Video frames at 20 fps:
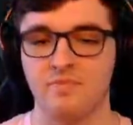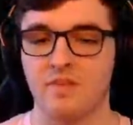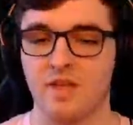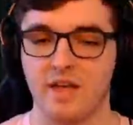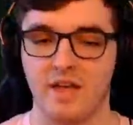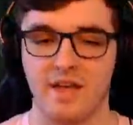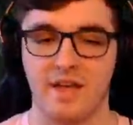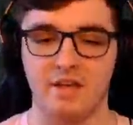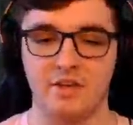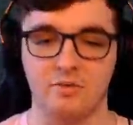
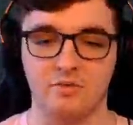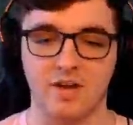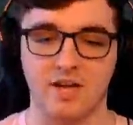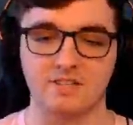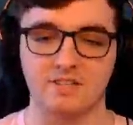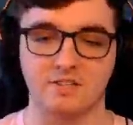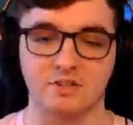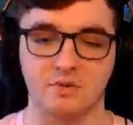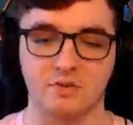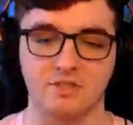And you
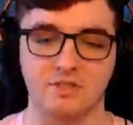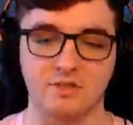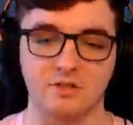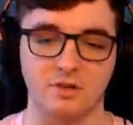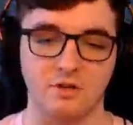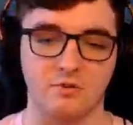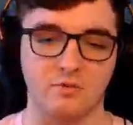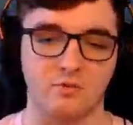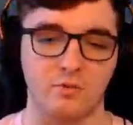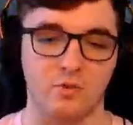guys know what to
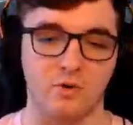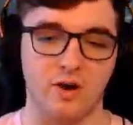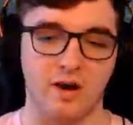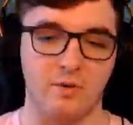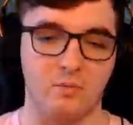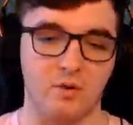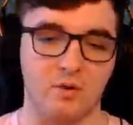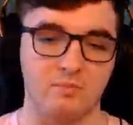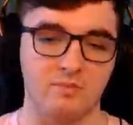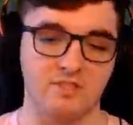look for
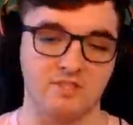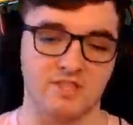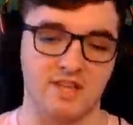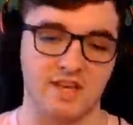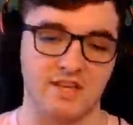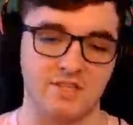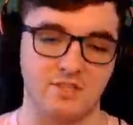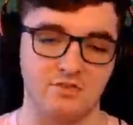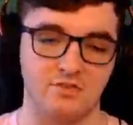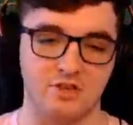and what
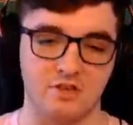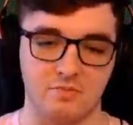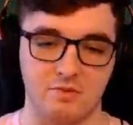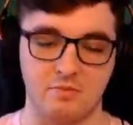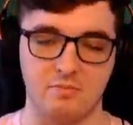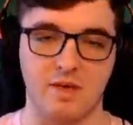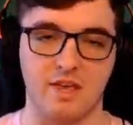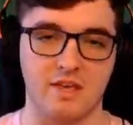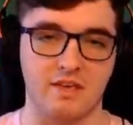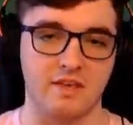mistakes you could be
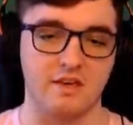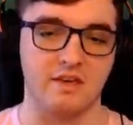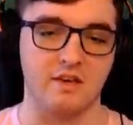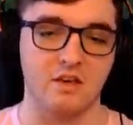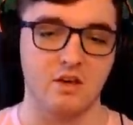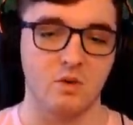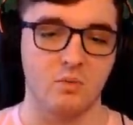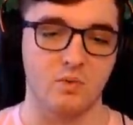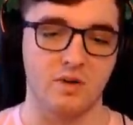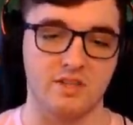making
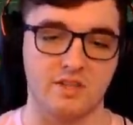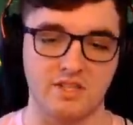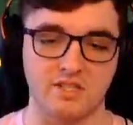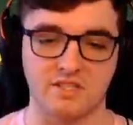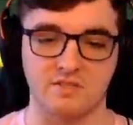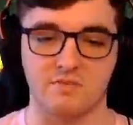with this